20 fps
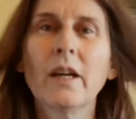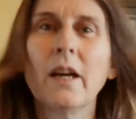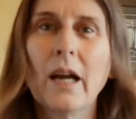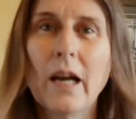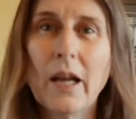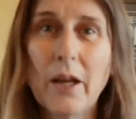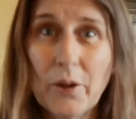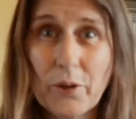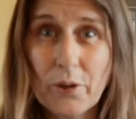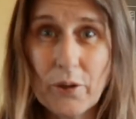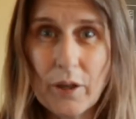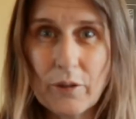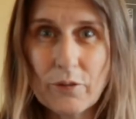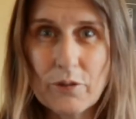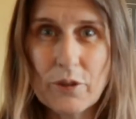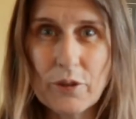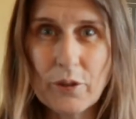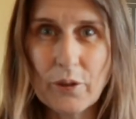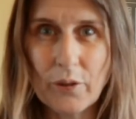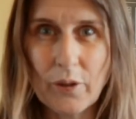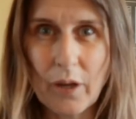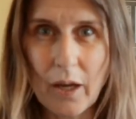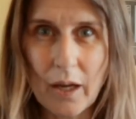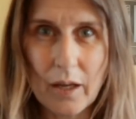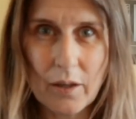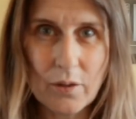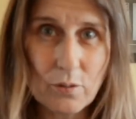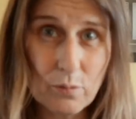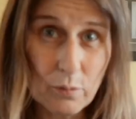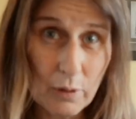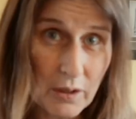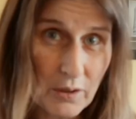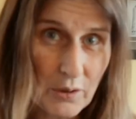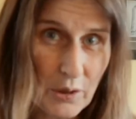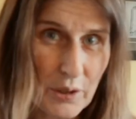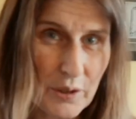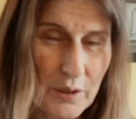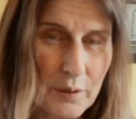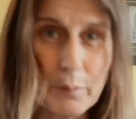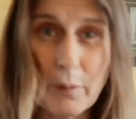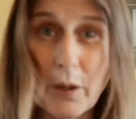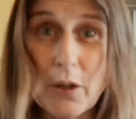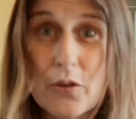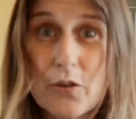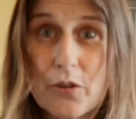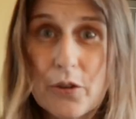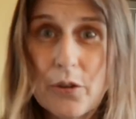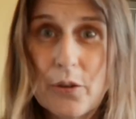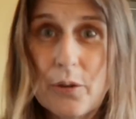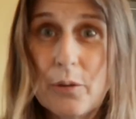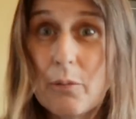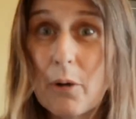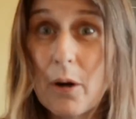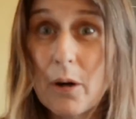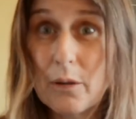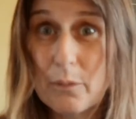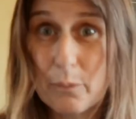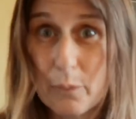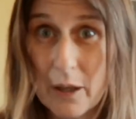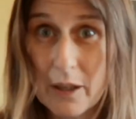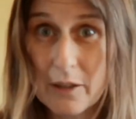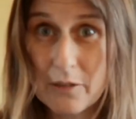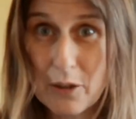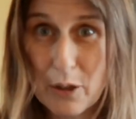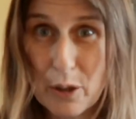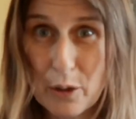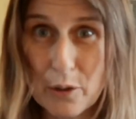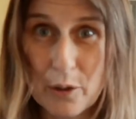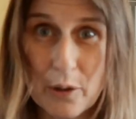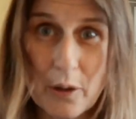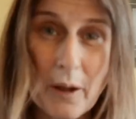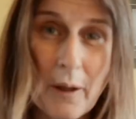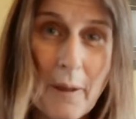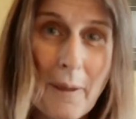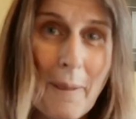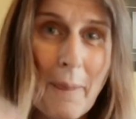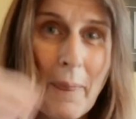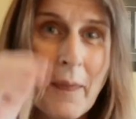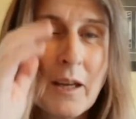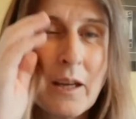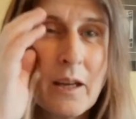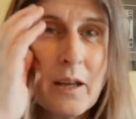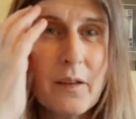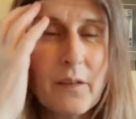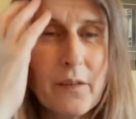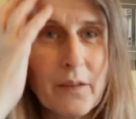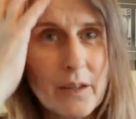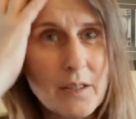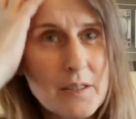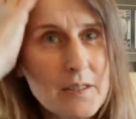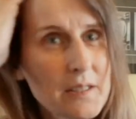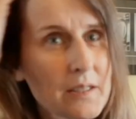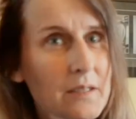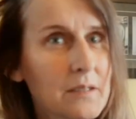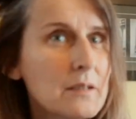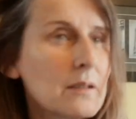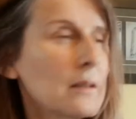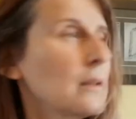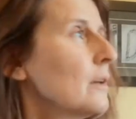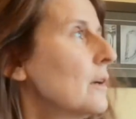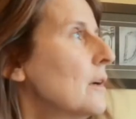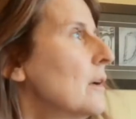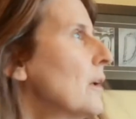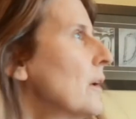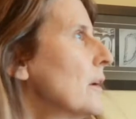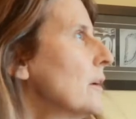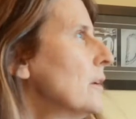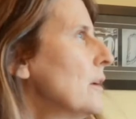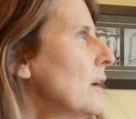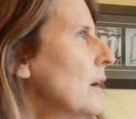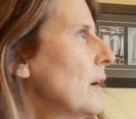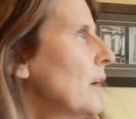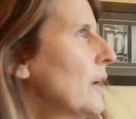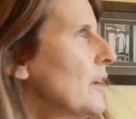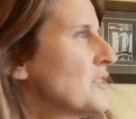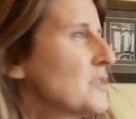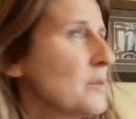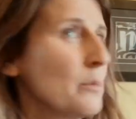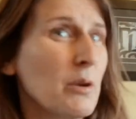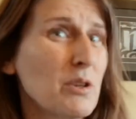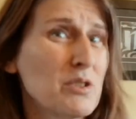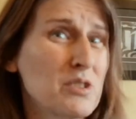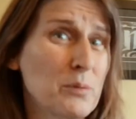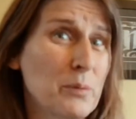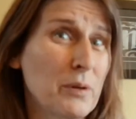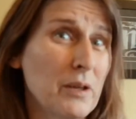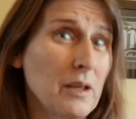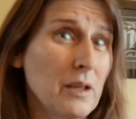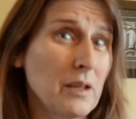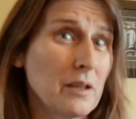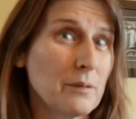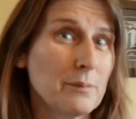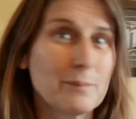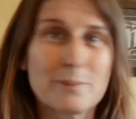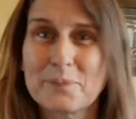Hello, good afternoon, and welcome to my vlog. This is a motorbike.